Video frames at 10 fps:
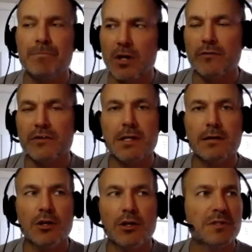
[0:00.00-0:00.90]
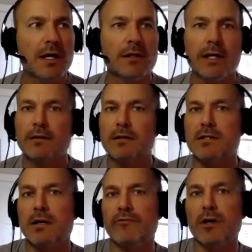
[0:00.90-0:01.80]
And all of a sudden you sound like the
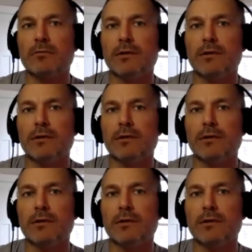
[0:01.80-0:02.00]
CFO